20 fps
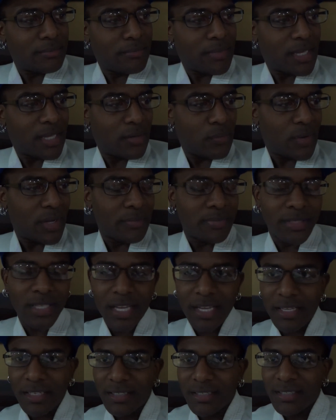made a
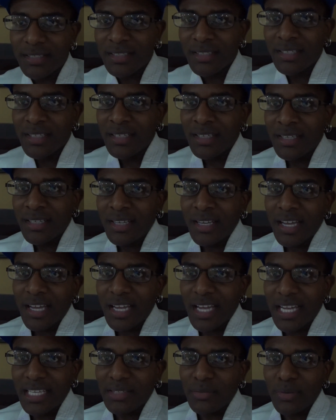website.
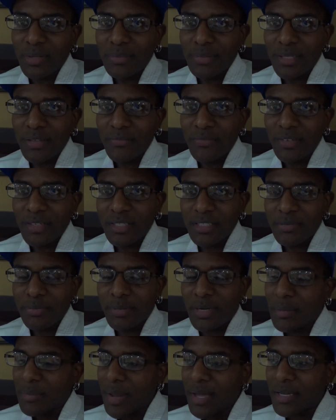I got the website finished,
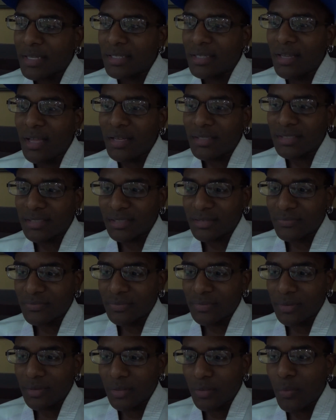but I'm not going to launch it
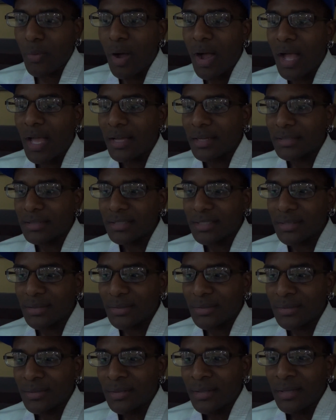for a while,
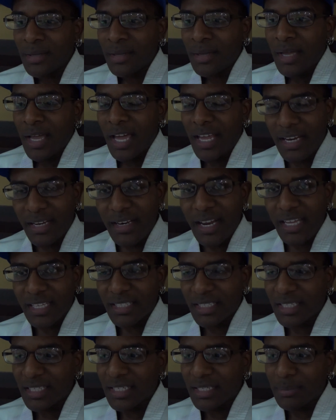so... I didn't
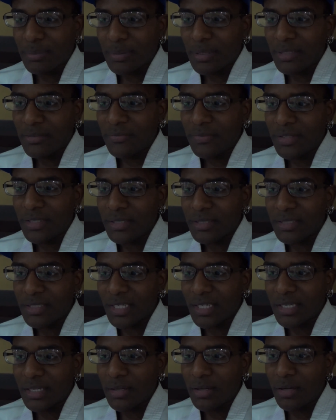actually get it completely finished,
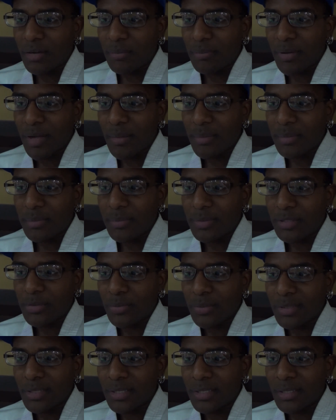and I know I'll probably be
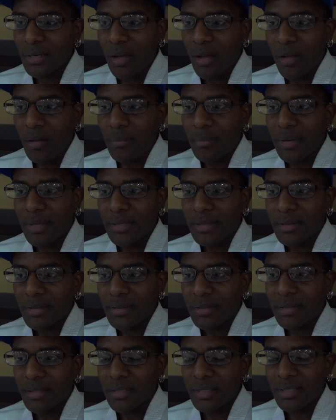tweaking it all
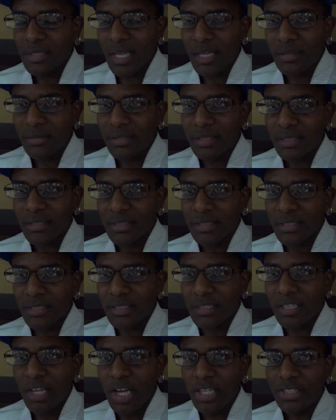month, because I don't think it's going
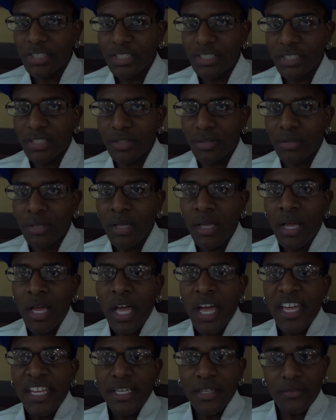to launch until
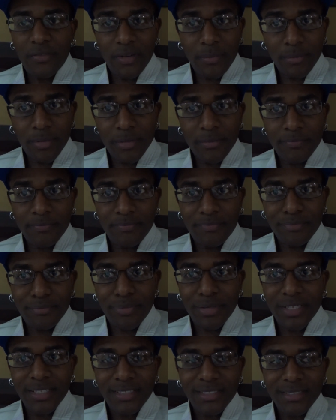November,
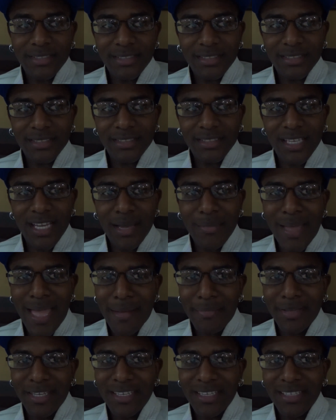but I'm
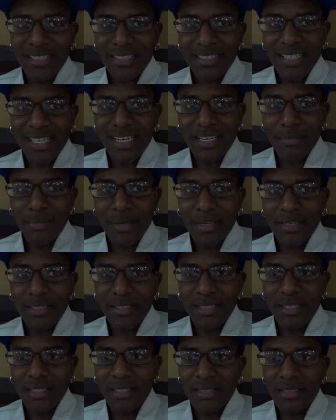happy and excited about
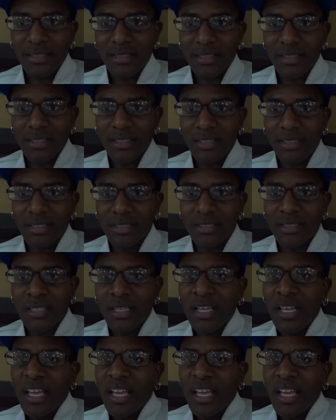it. It looked it looks